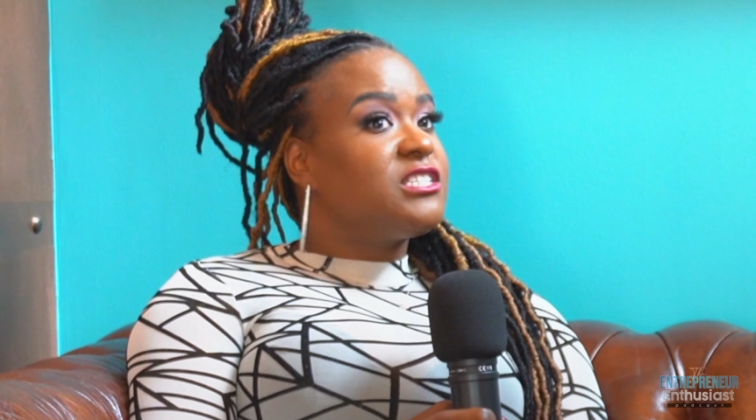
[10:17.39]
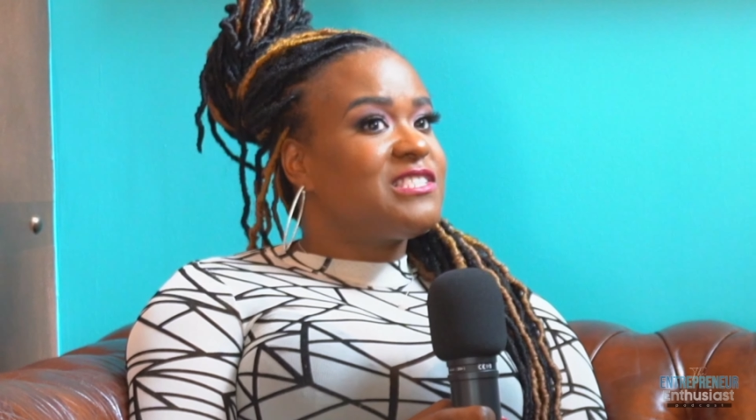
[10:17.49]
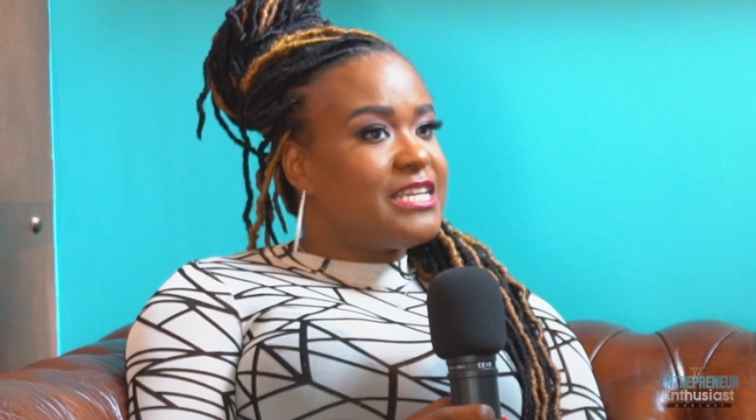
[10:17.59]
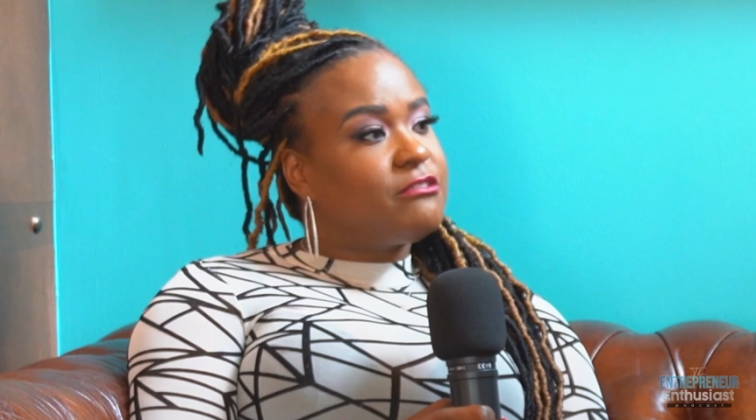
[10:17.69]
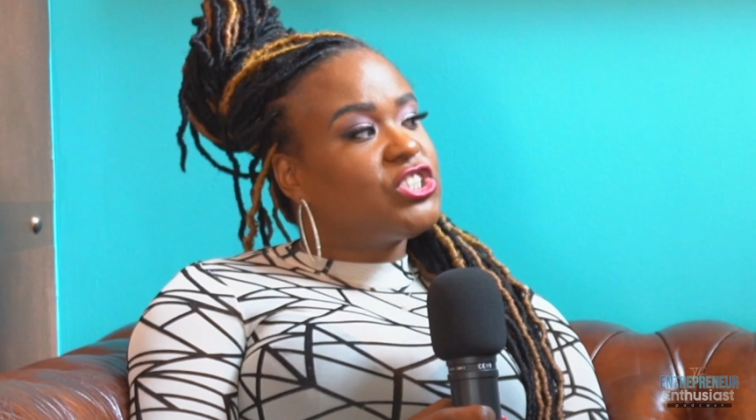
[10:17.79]

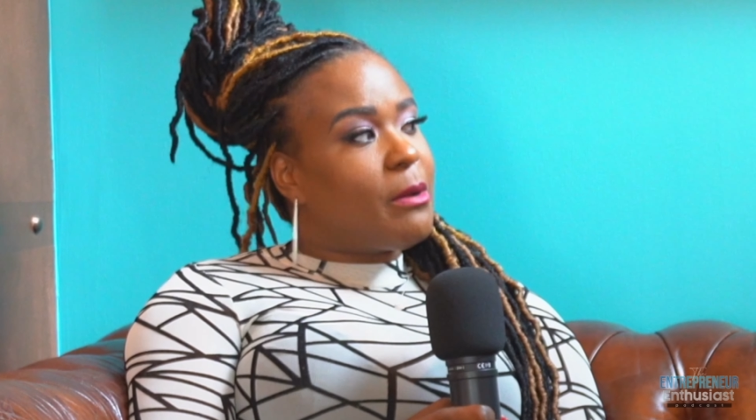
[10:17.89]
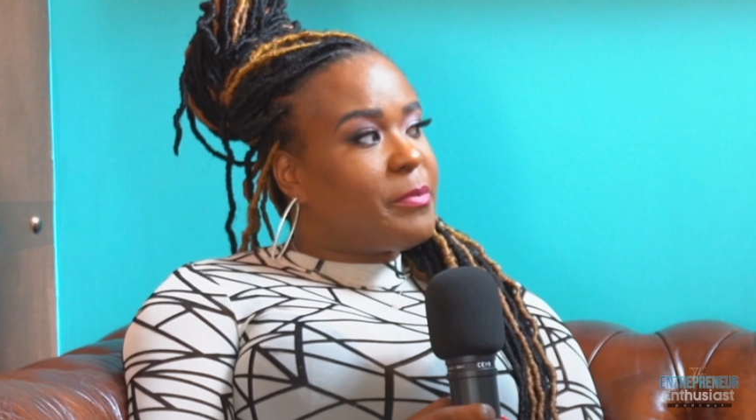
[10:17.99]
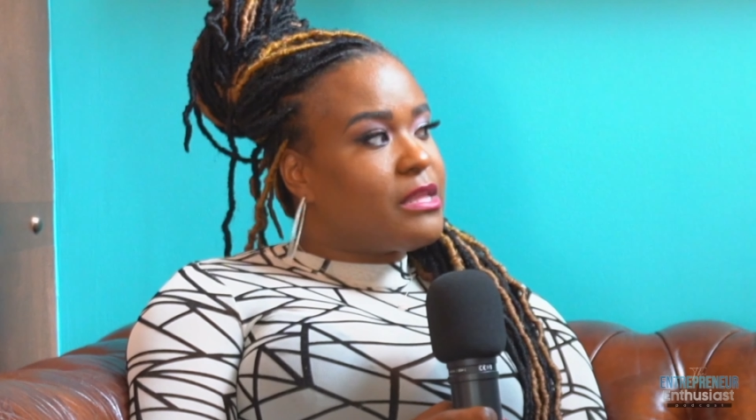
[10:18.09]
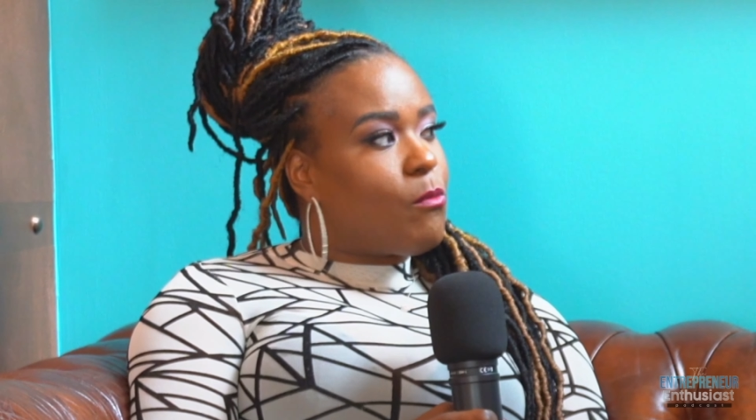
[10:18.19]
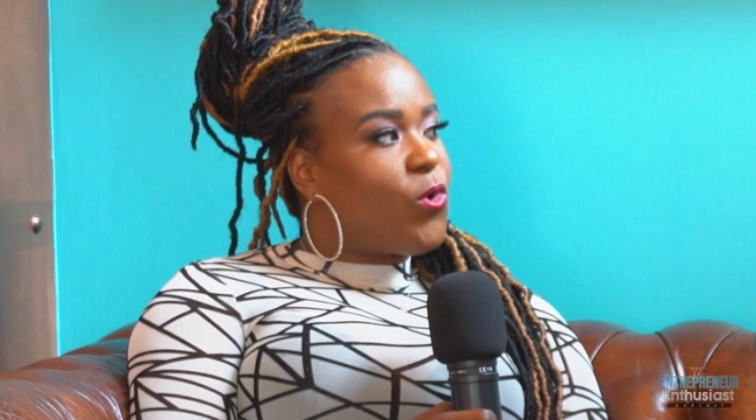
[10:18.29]
still jump
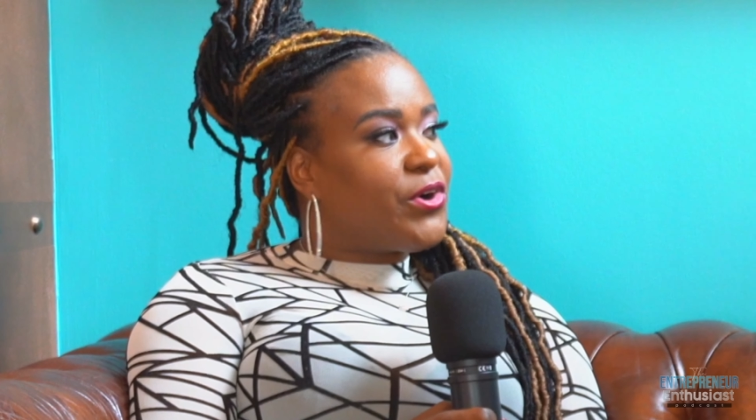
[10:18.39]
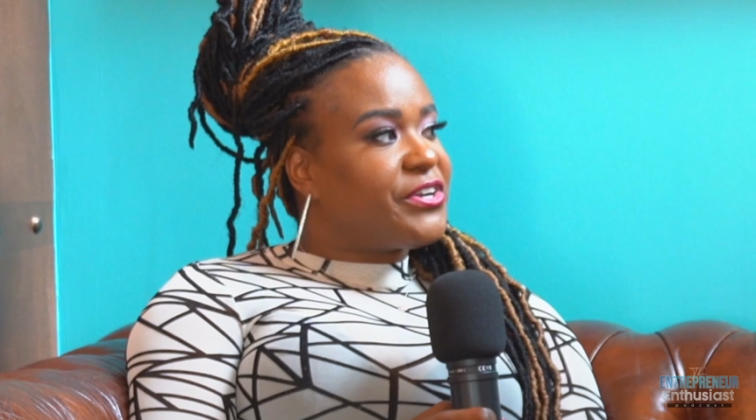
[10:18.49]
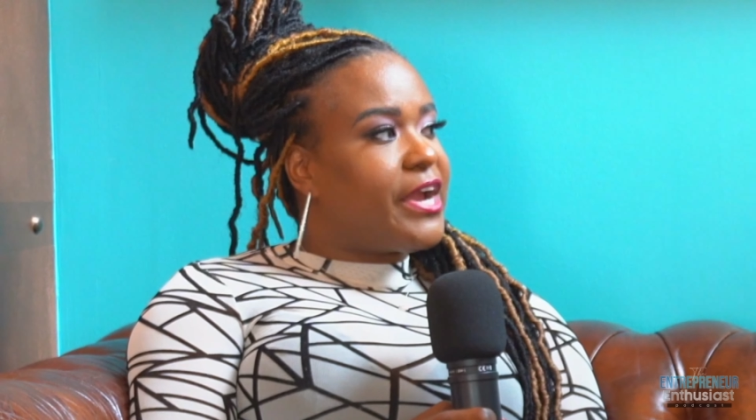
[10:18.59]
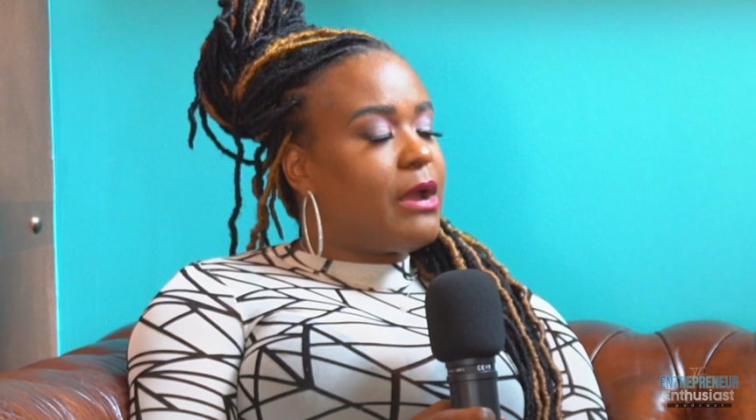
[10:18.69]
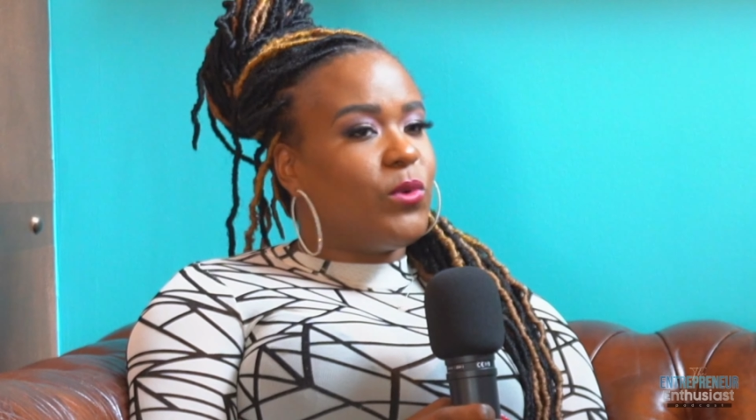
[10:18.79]
in the
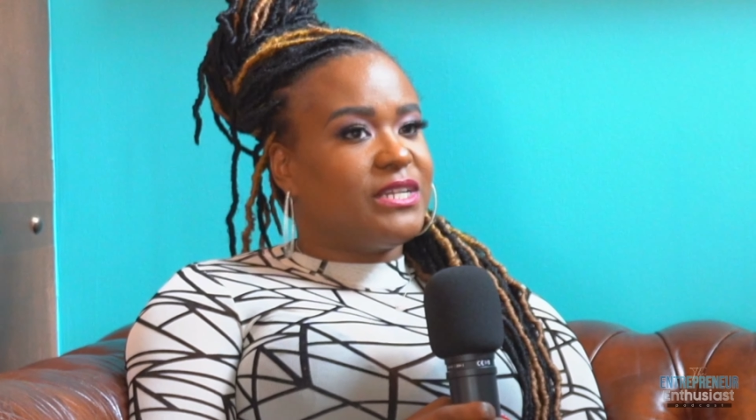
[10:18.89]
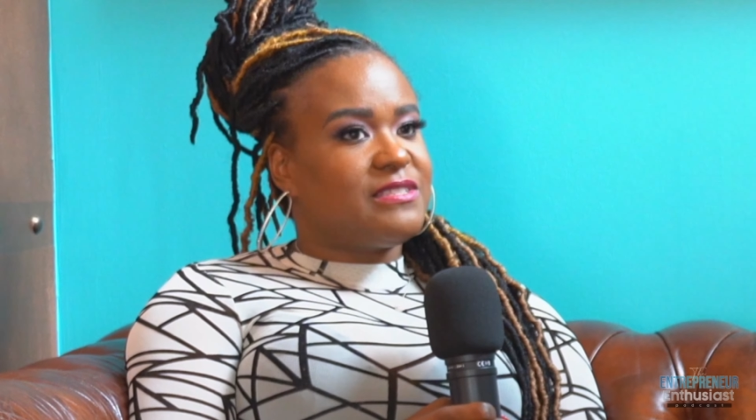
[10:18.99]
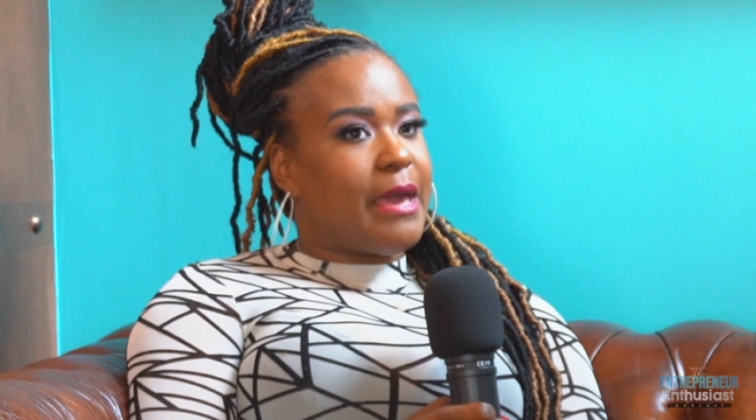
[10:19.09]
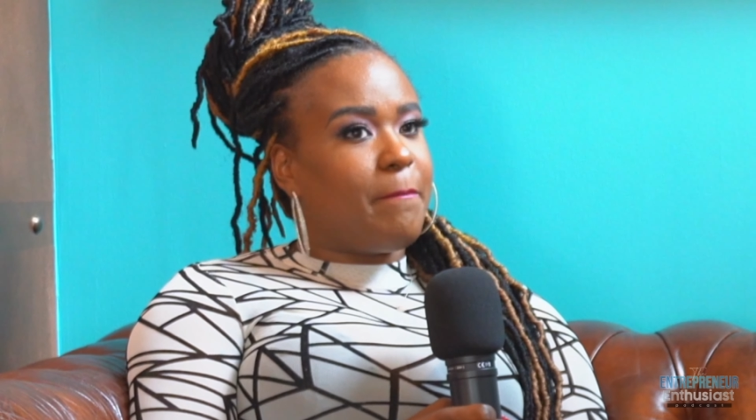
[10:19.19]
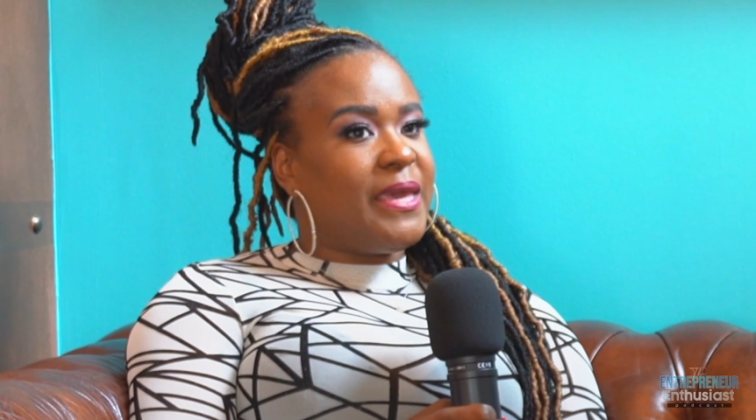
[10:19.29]
water. And what yeah.
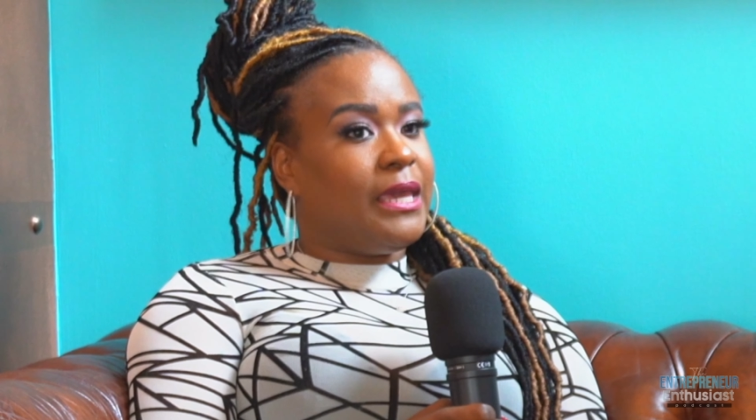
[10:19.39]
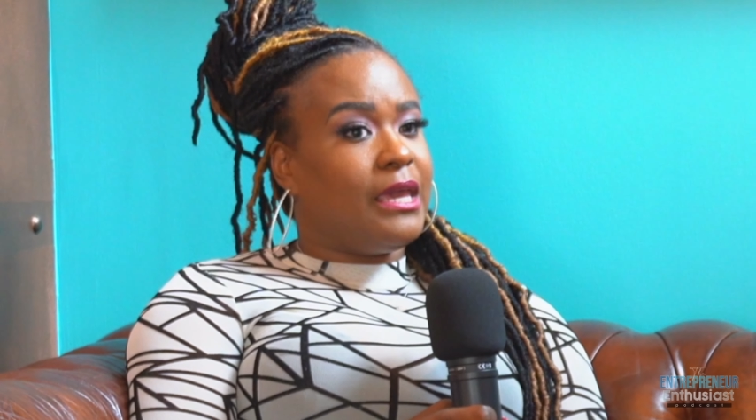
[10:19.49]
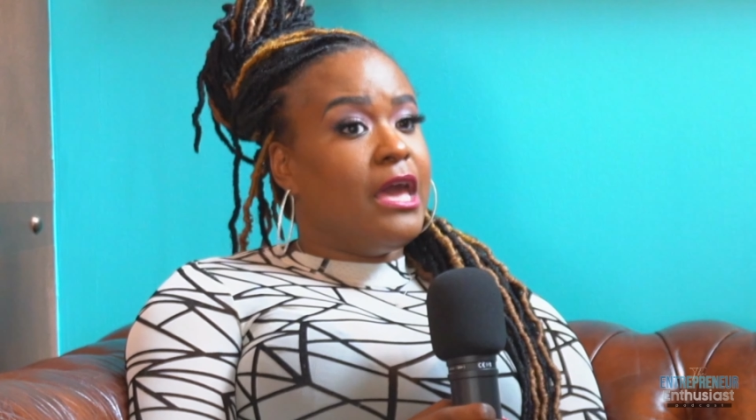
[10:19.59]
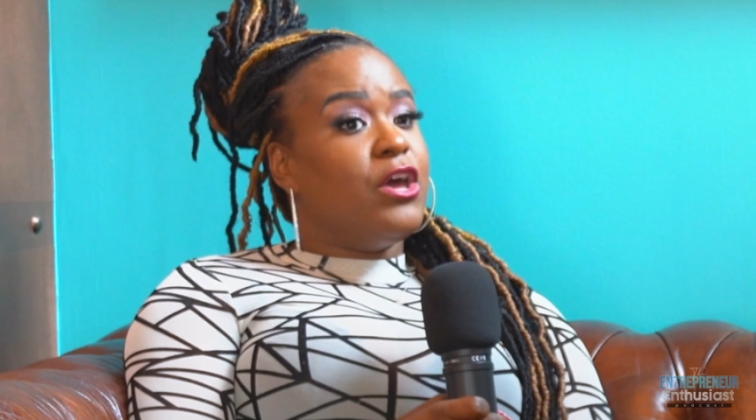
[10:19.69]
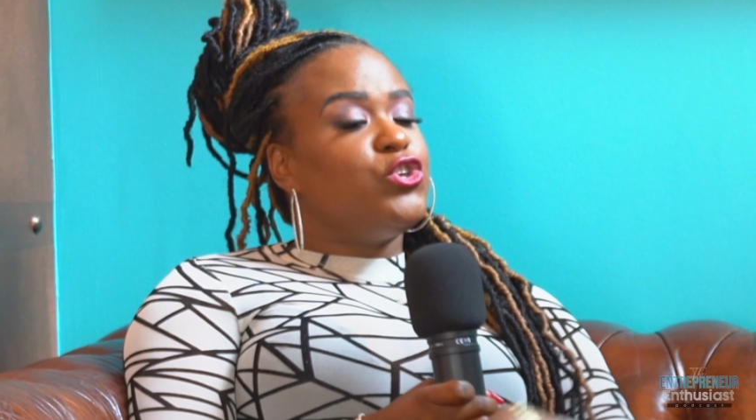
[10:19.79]
does that mean?